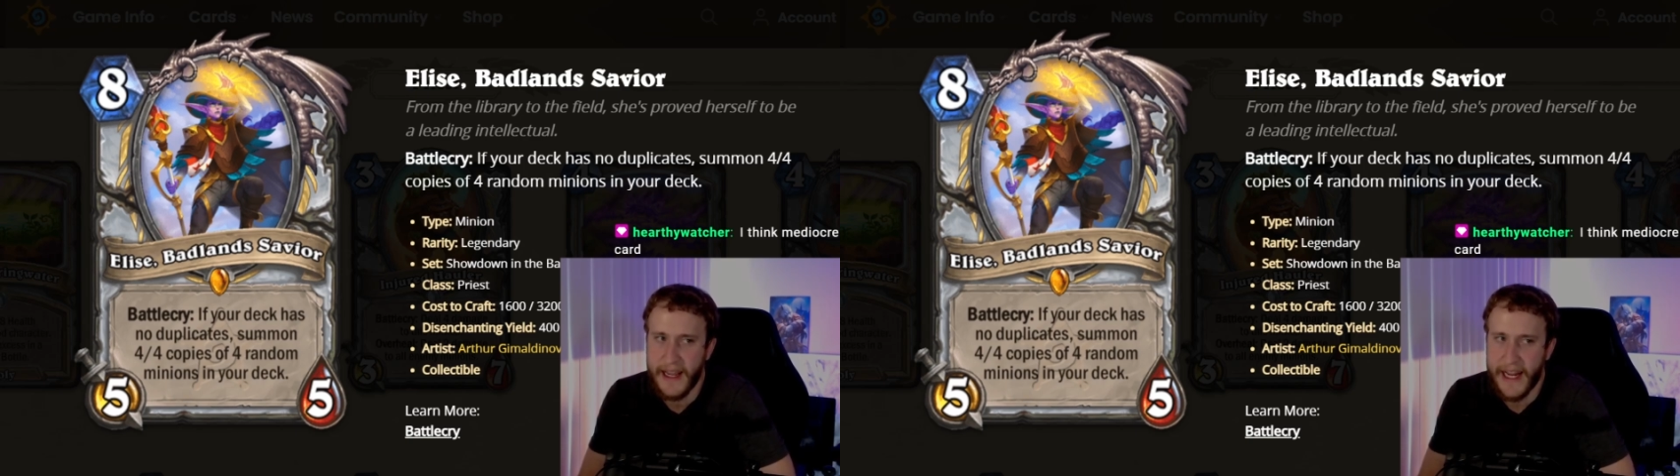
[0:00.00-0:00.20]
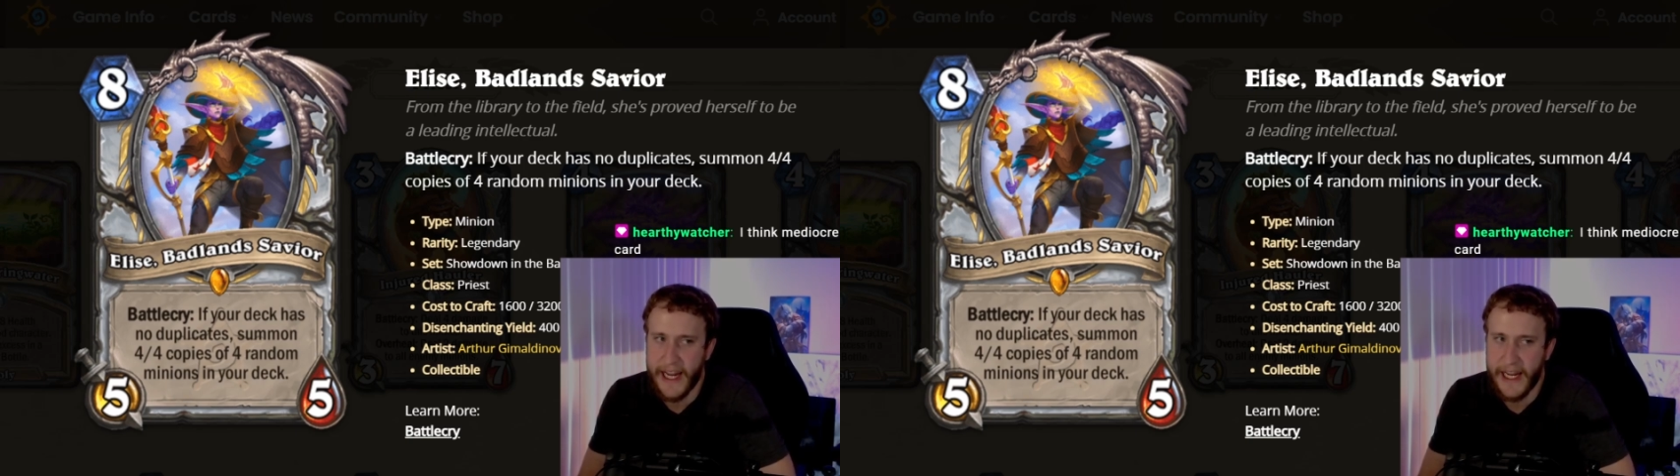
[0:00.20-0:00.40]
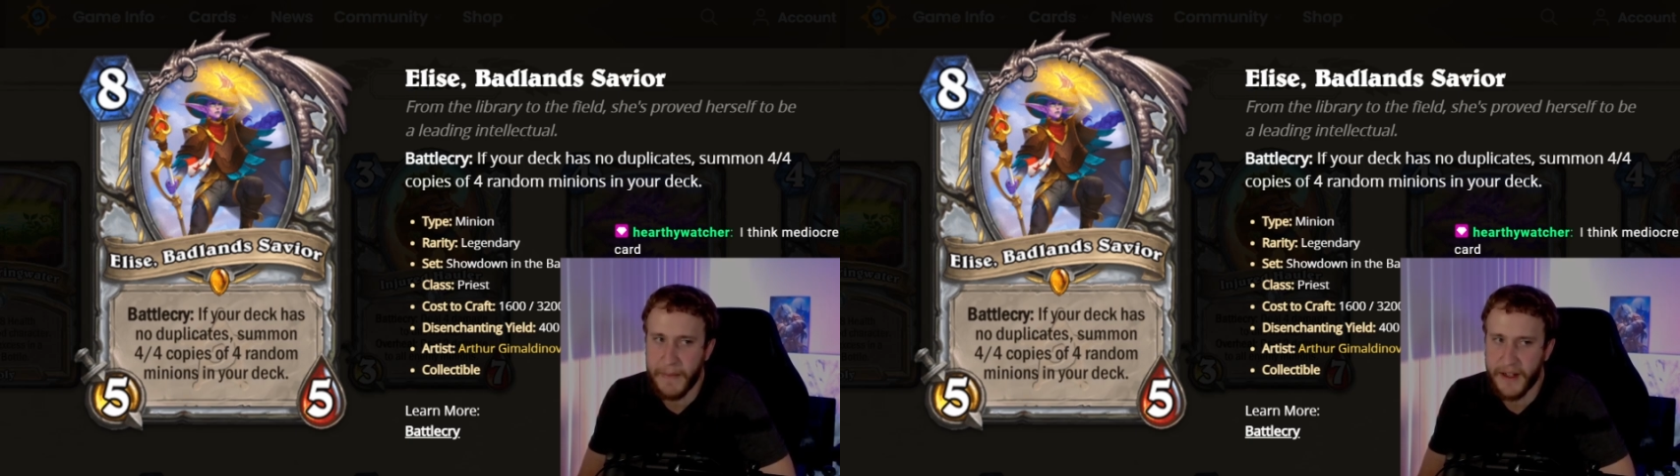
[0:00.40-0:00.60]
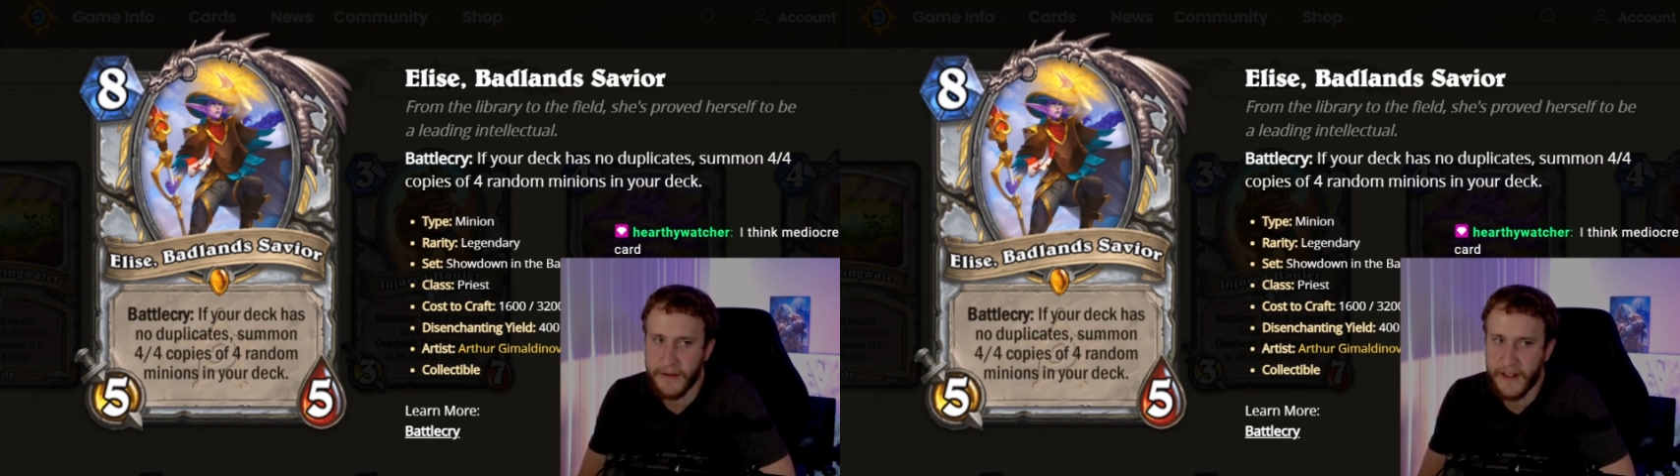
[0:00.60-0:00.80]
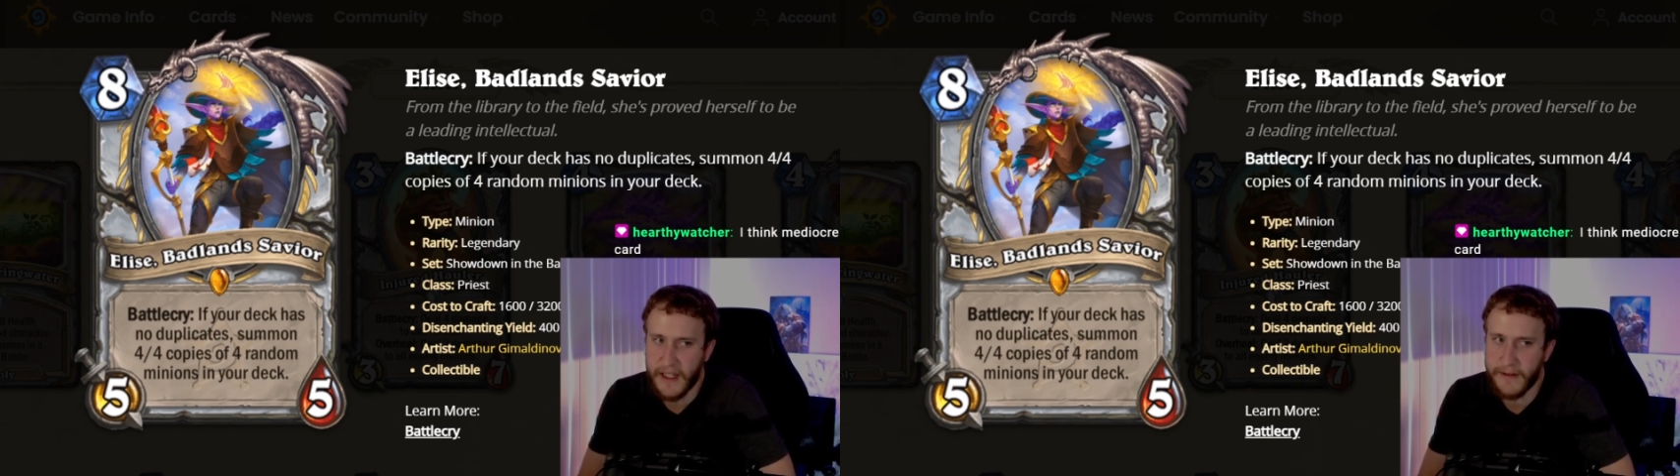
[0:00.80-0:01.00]
8 mana
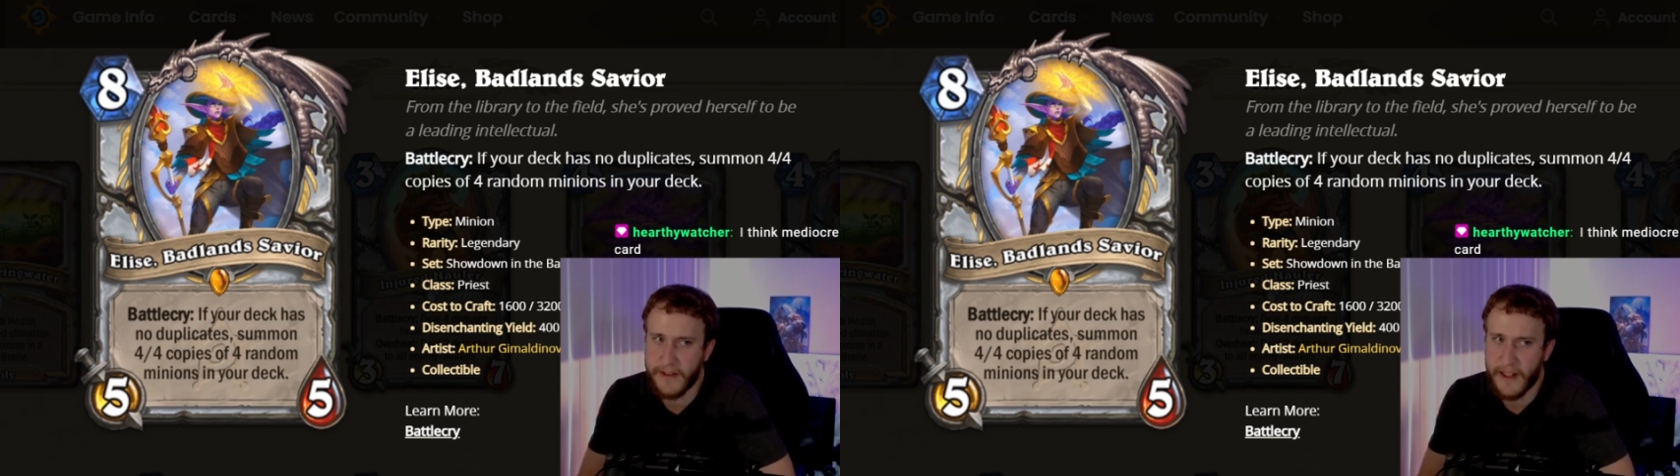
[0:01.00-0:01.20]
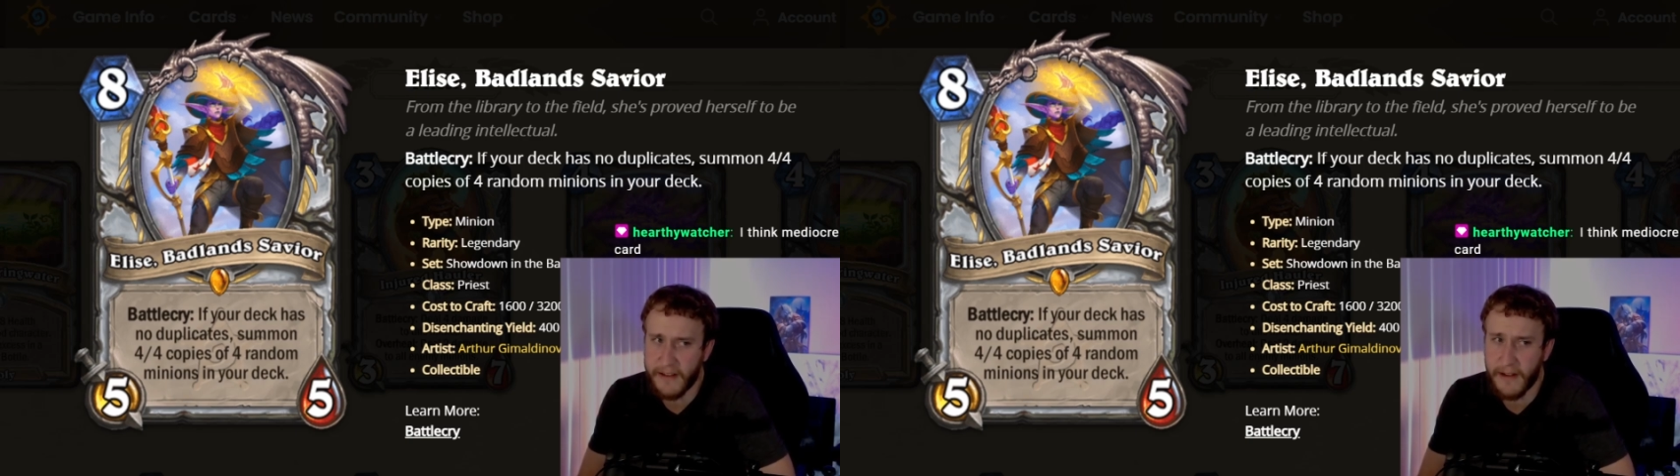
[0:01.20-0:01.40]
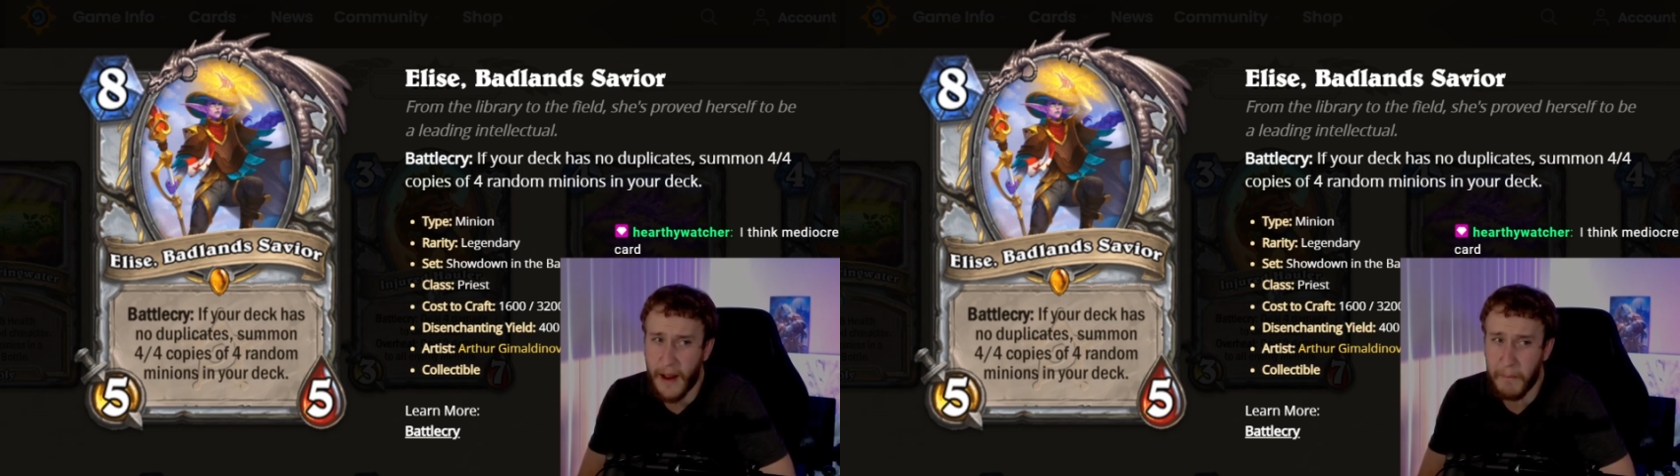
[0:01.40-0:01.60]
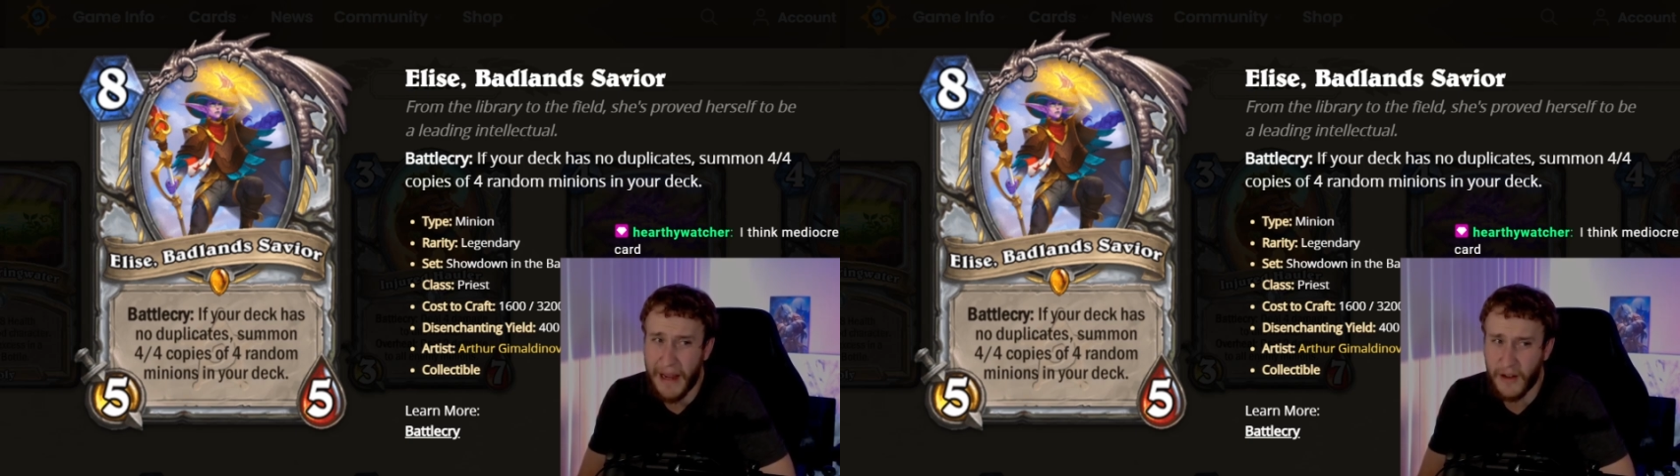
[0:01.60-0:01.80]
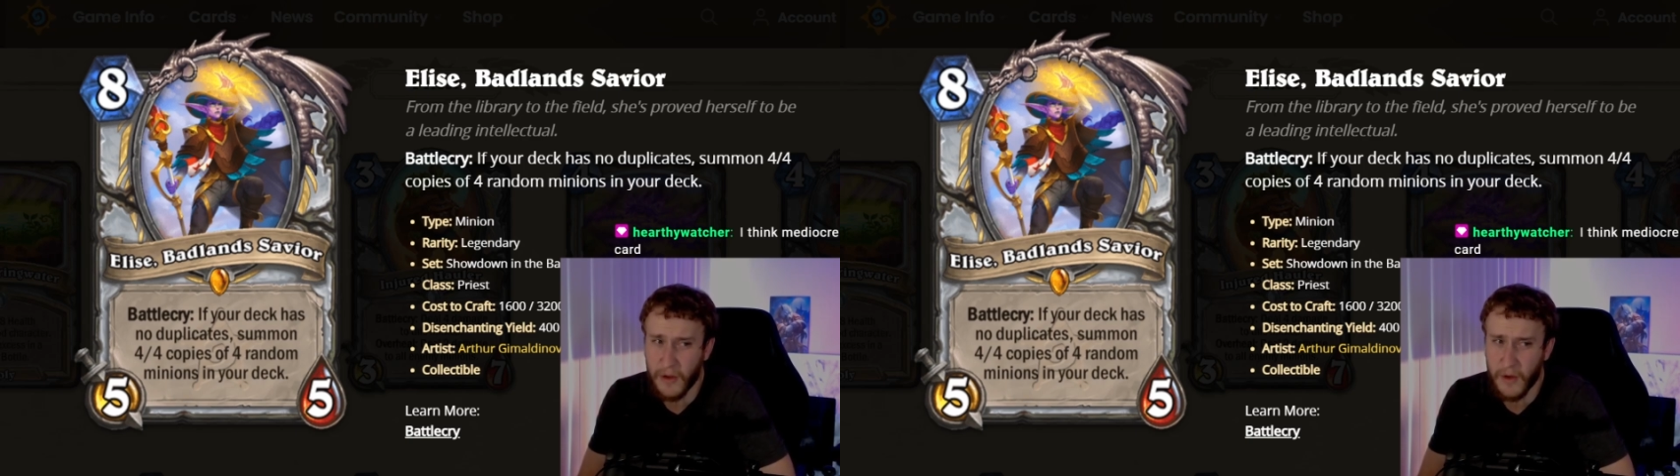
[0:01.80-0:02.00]
5/5
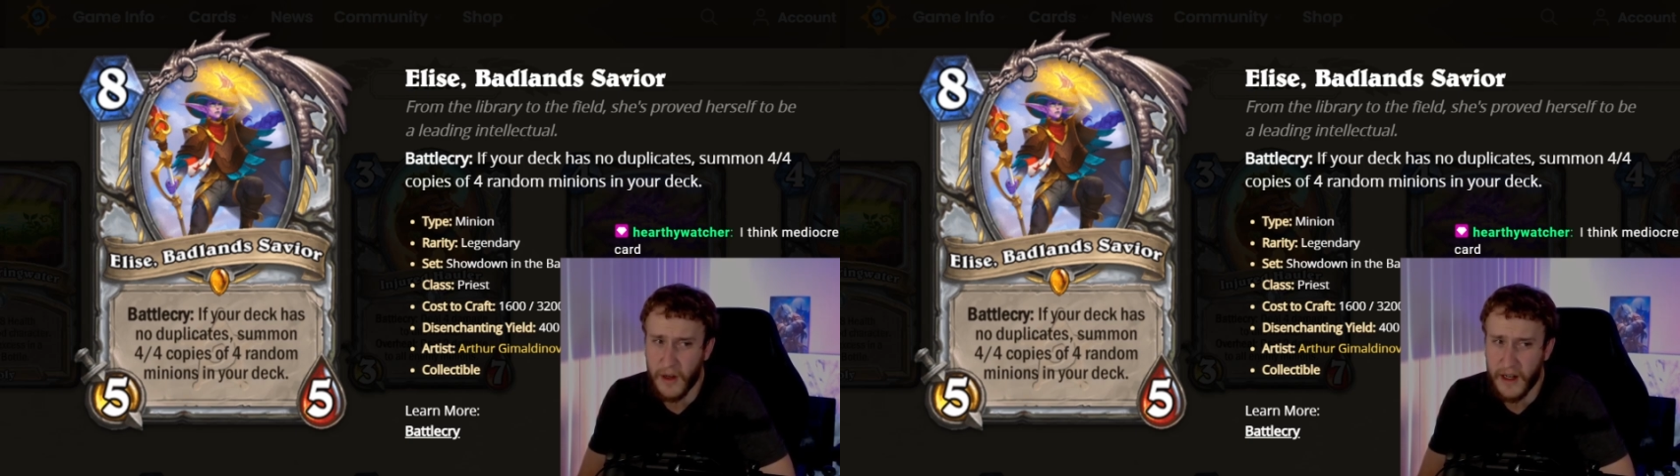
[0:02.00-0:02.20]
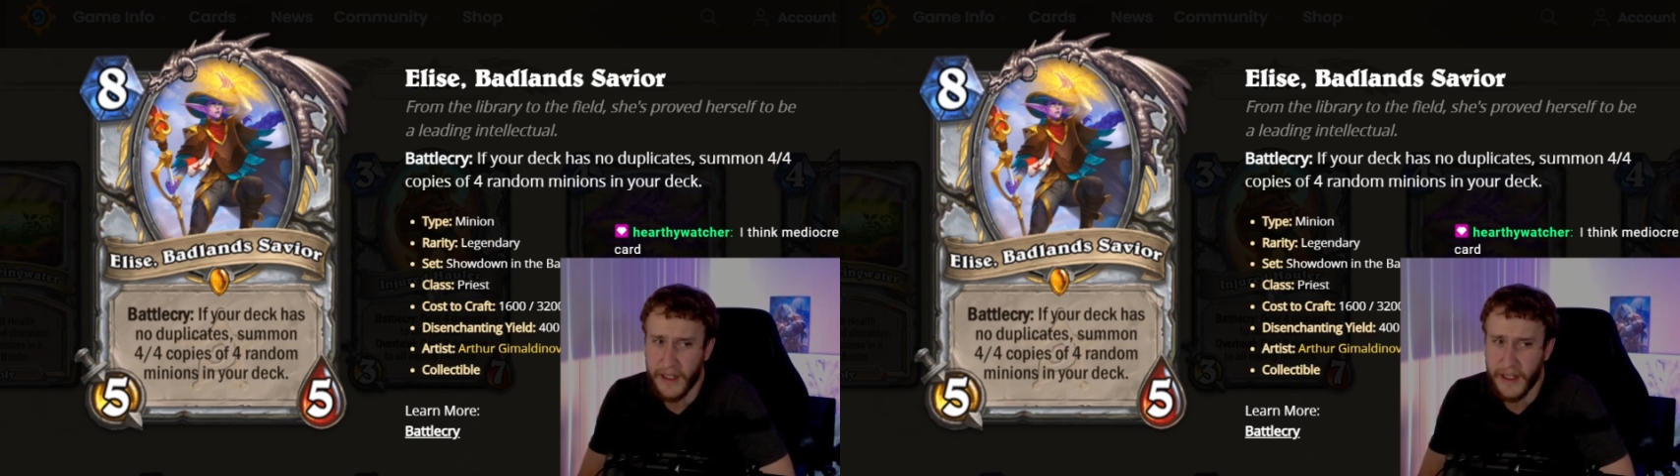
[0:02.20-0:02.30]
Battle Cry.